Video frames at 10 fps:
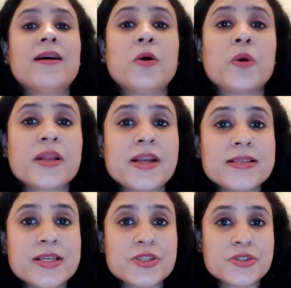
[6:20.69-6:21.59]

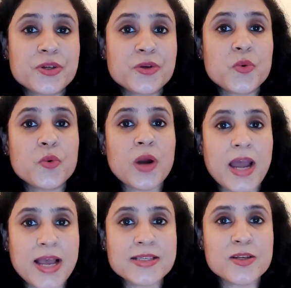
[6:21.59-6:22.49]
organization who
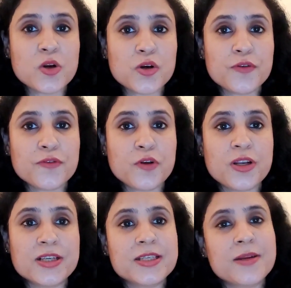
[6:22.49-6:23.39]
has a lot of
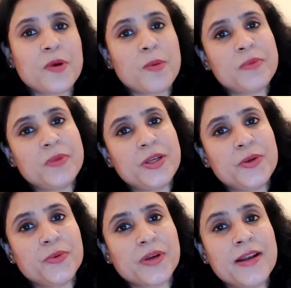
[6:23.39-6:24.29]
knowledge, then probably
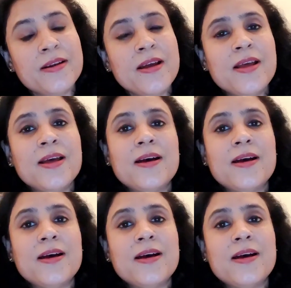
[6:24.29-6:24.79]
you can